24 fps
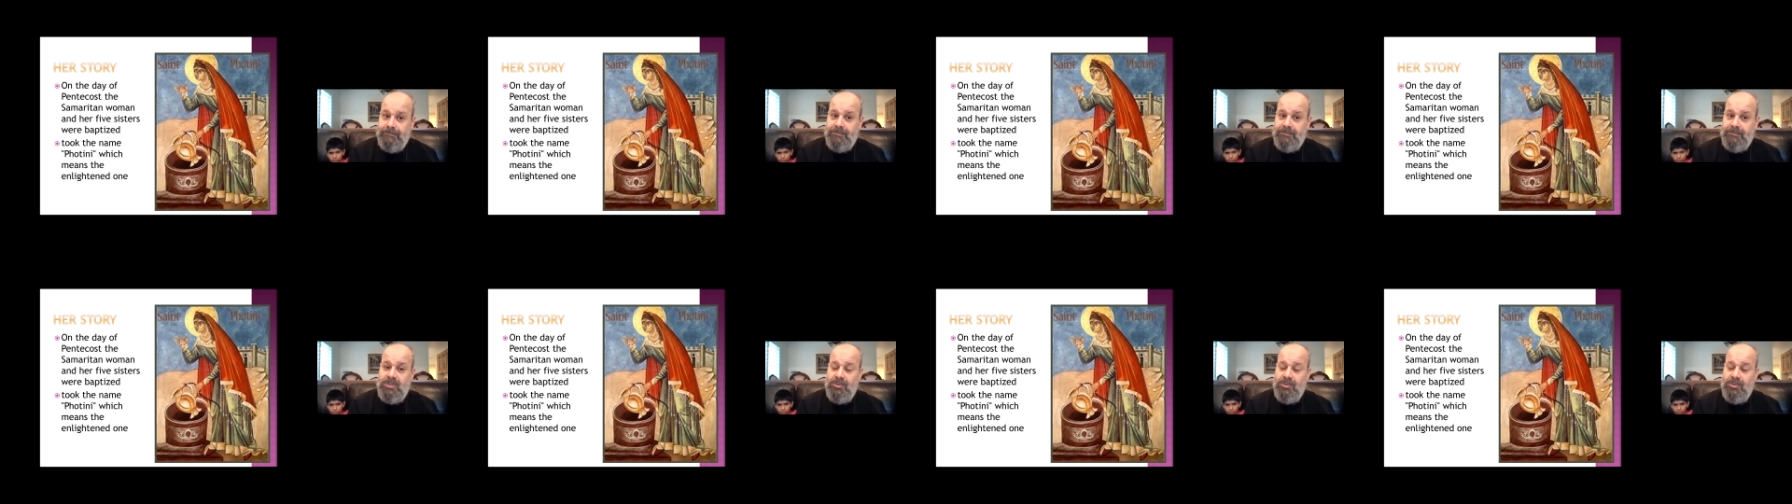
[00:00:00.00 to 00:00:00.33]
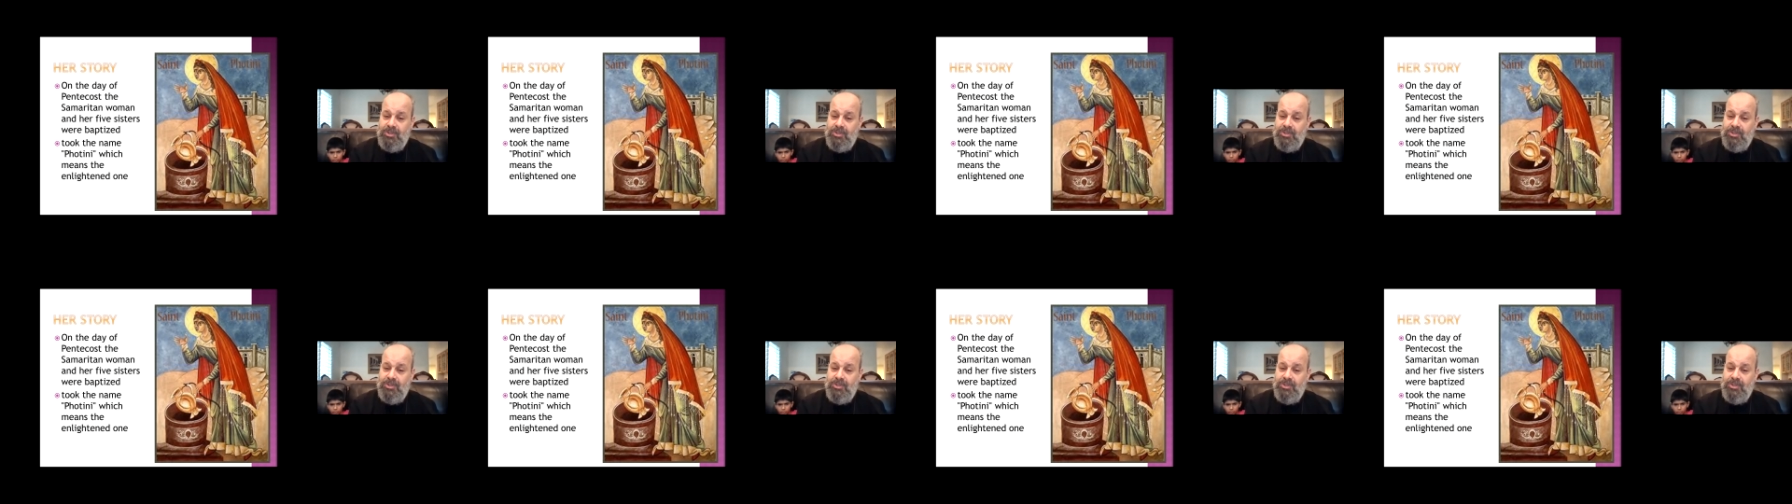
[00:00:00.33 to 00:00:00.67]
So
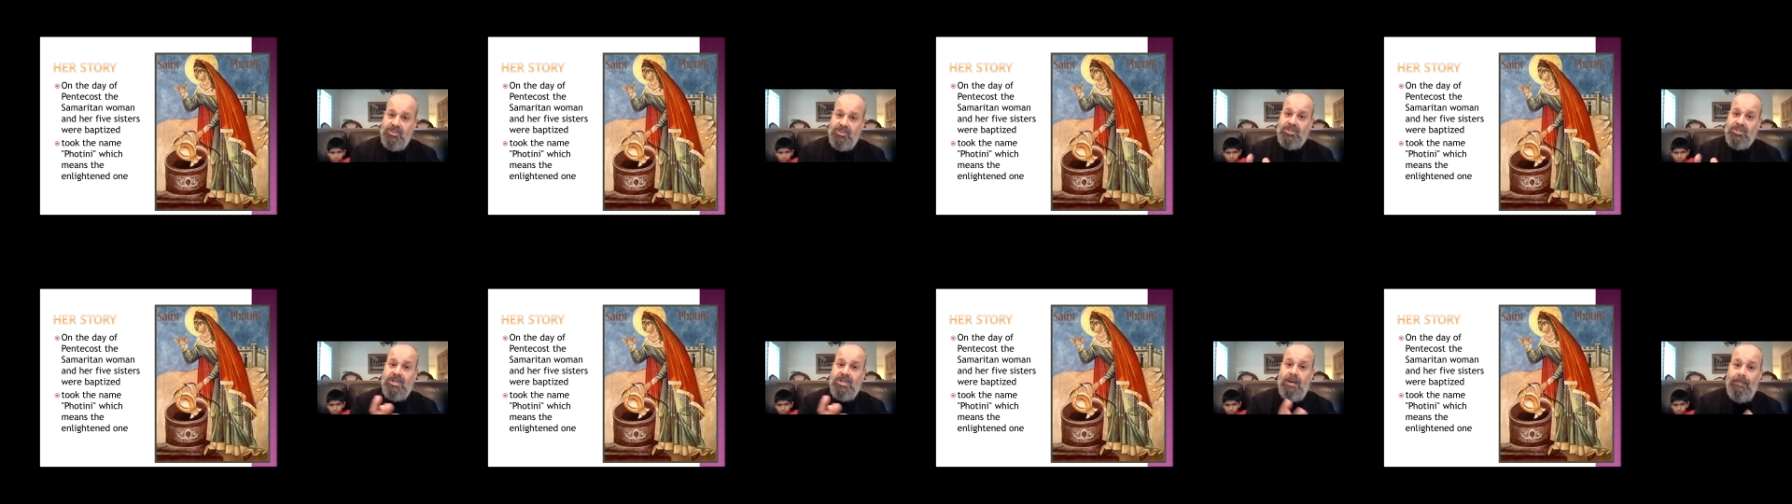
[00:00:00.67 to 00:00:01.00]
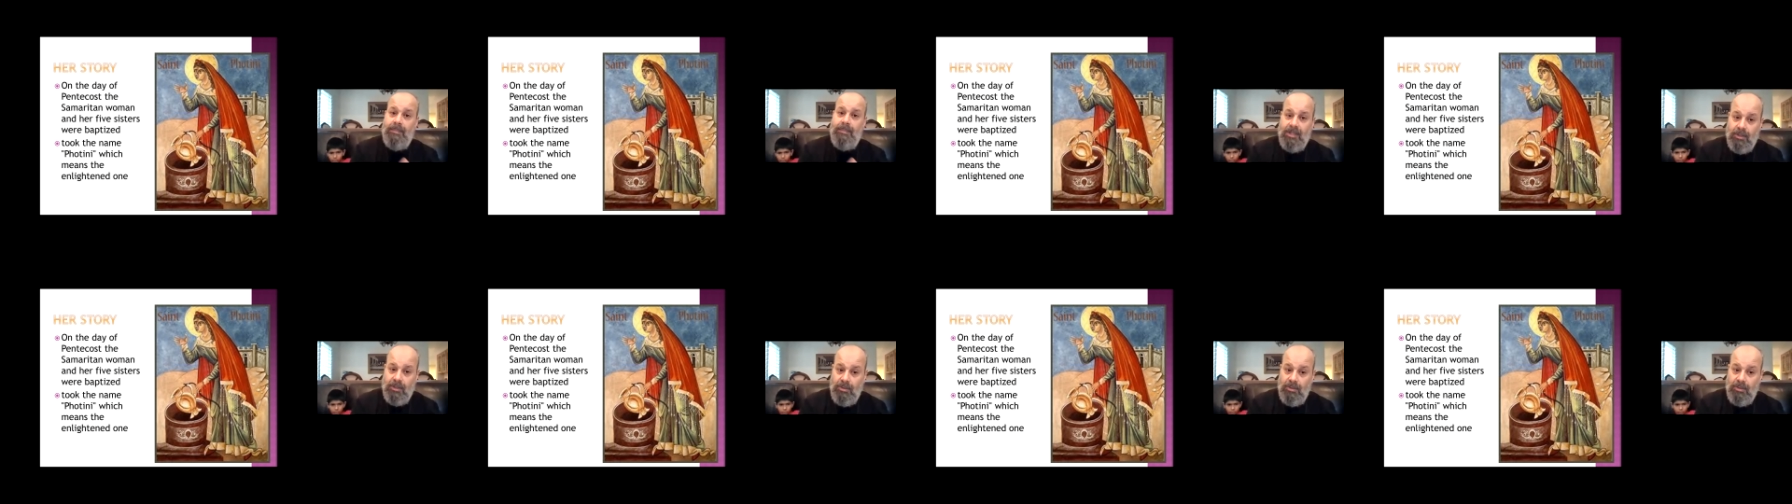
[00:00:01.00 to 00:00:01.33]
she didn't just come
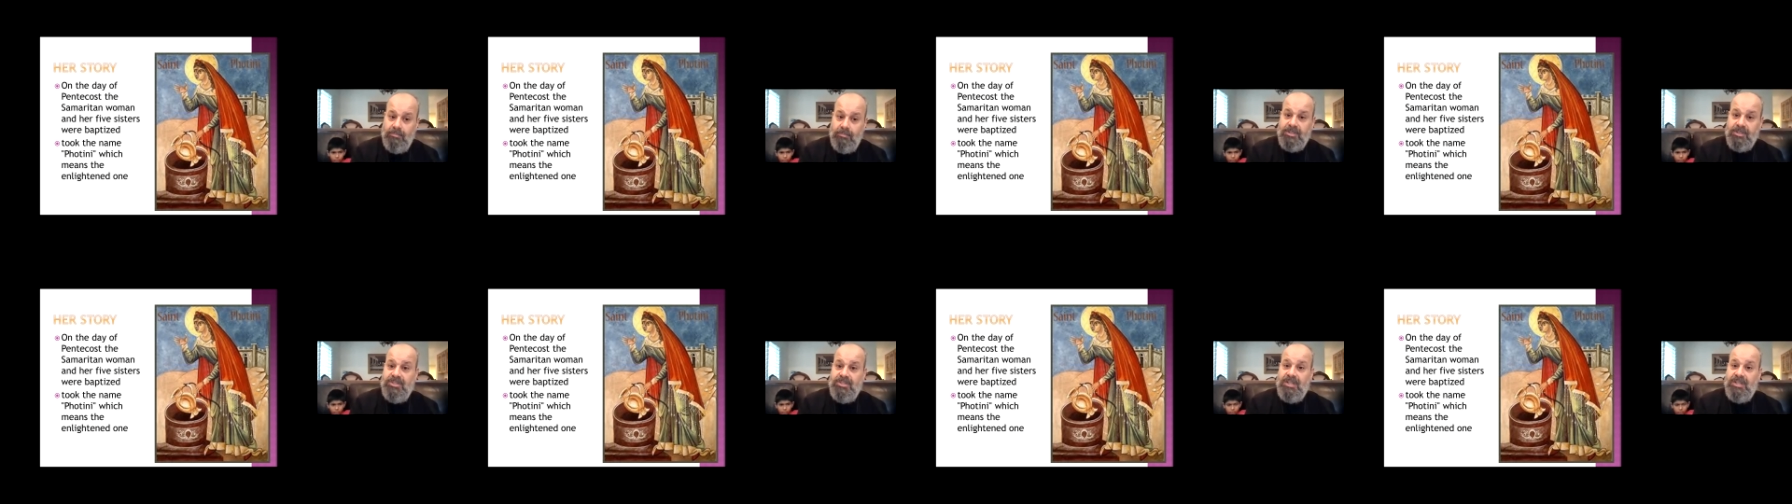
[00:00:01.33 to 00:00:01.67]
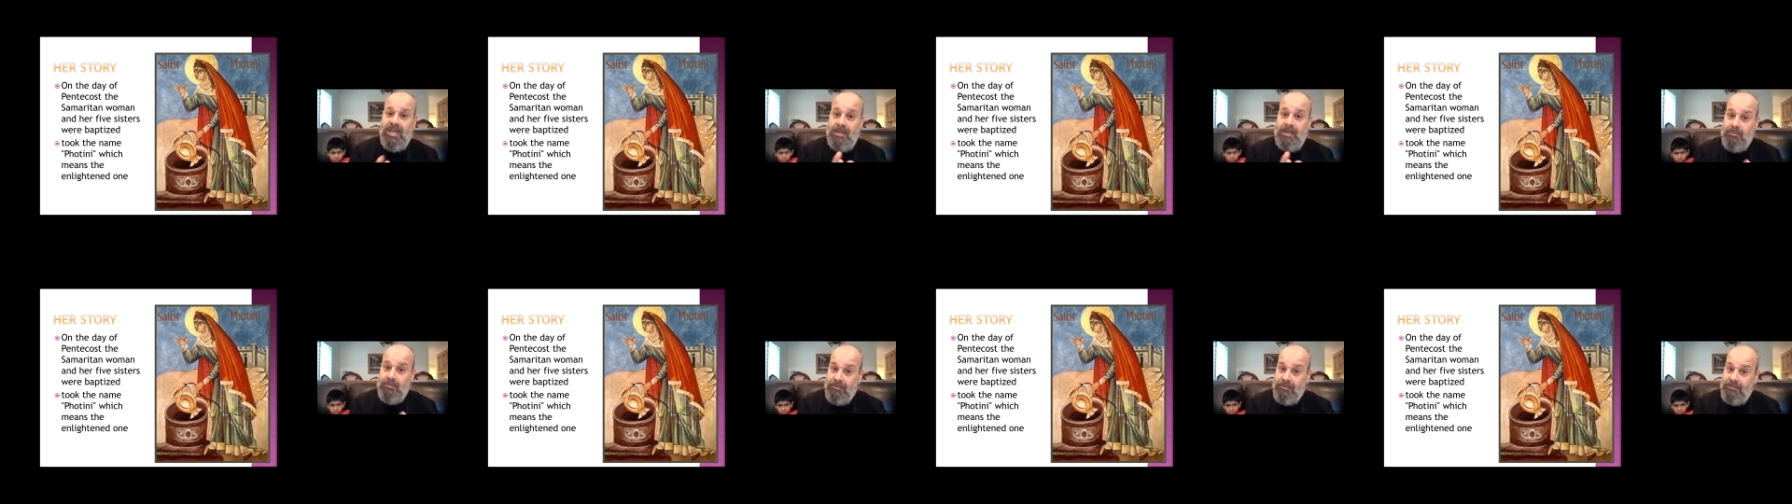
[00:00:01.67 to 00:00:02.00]
alone, but she
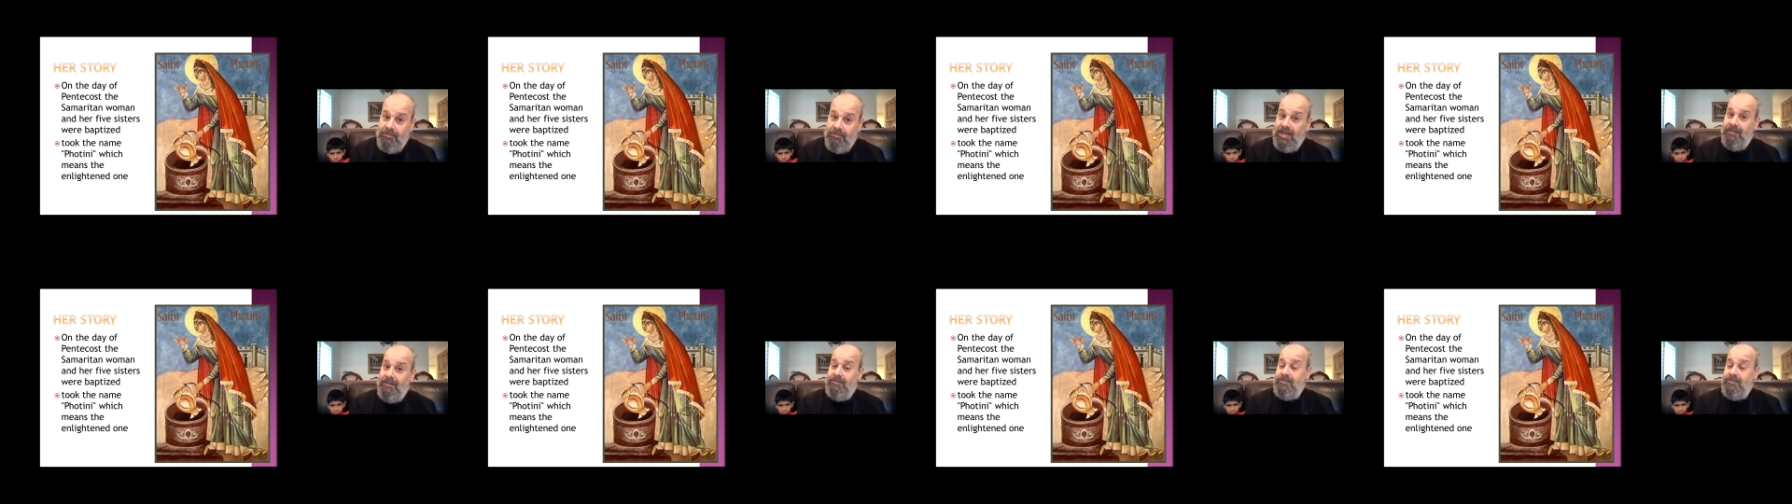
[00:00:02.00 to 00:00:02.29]
came with five.